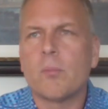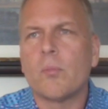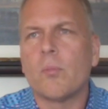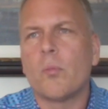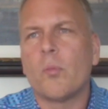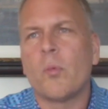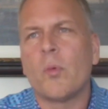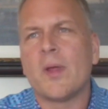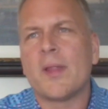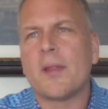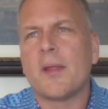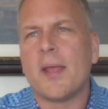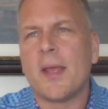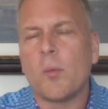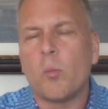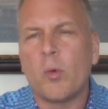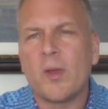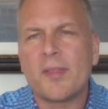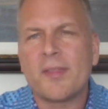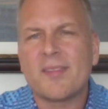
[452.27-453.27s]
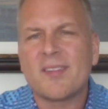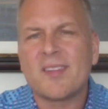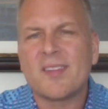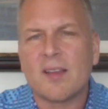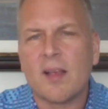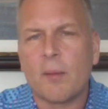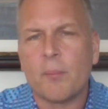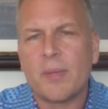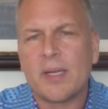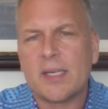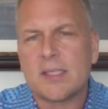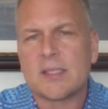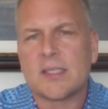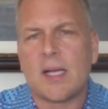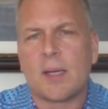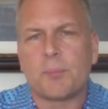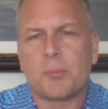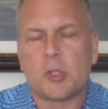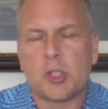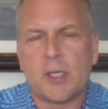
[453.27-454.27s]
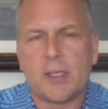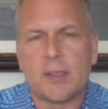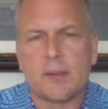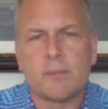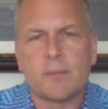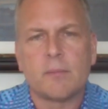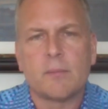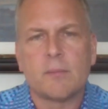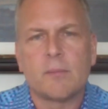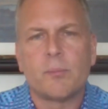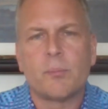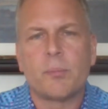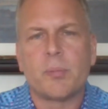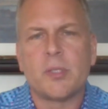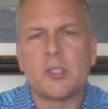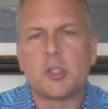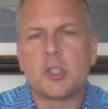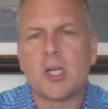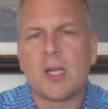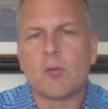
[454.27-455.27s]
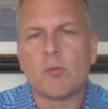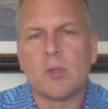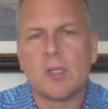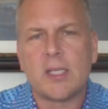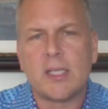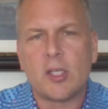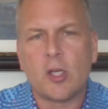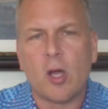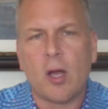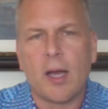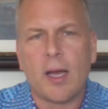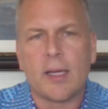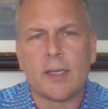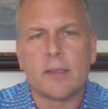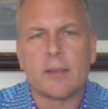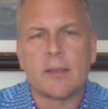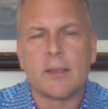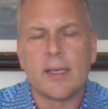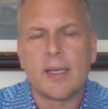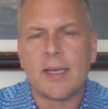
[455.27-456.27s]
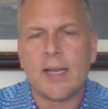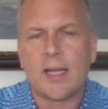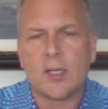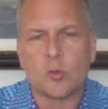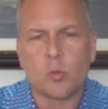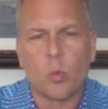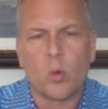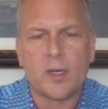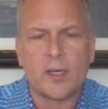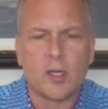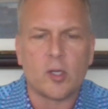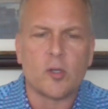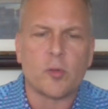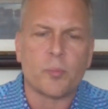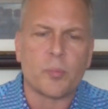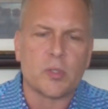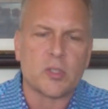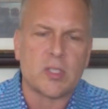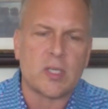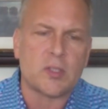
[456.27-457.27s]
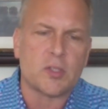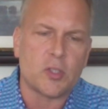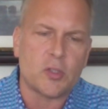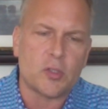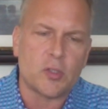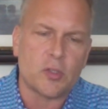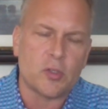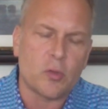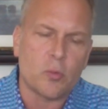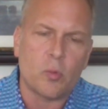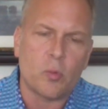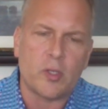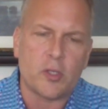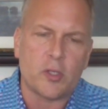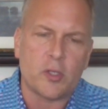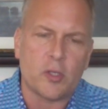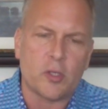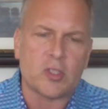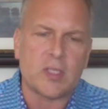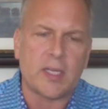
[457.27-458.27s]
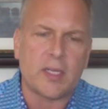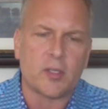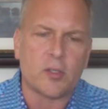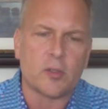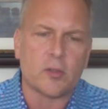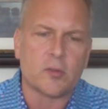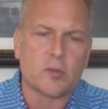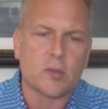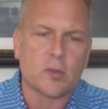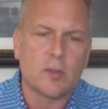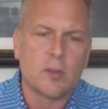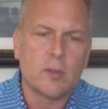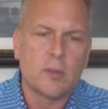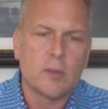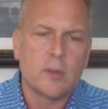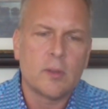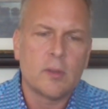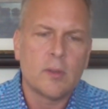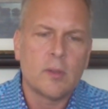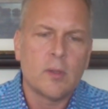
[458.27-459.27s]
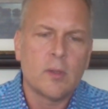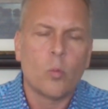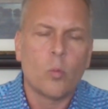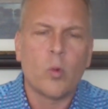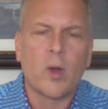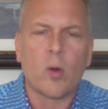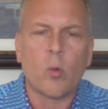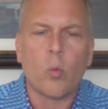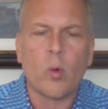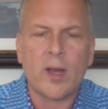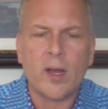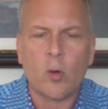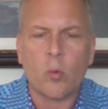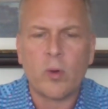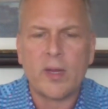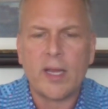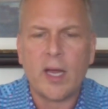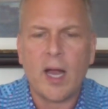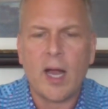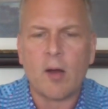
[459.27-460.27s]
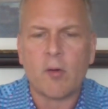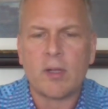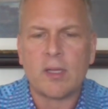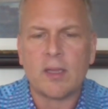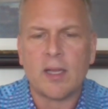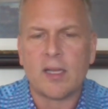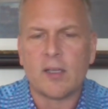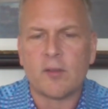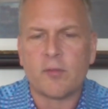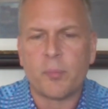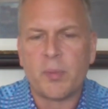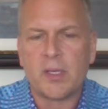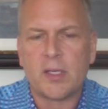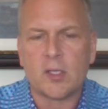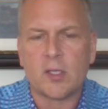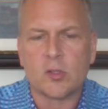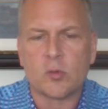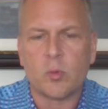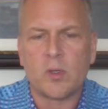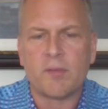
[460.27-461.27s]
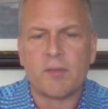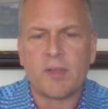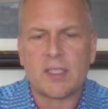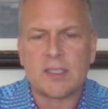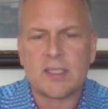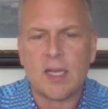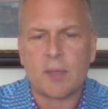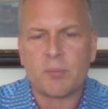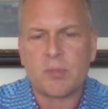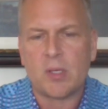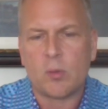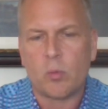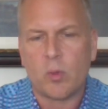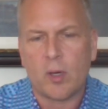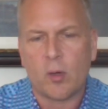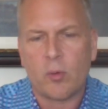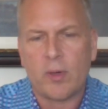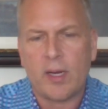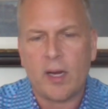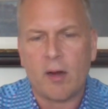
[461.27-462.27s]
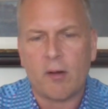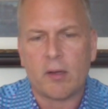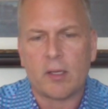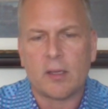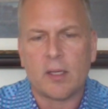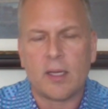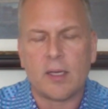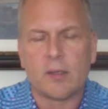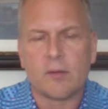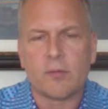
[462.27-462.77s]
with, with some exception, but generally not, it has 100% to do with your standards. They're where we are in life because we've accepted where we are in life.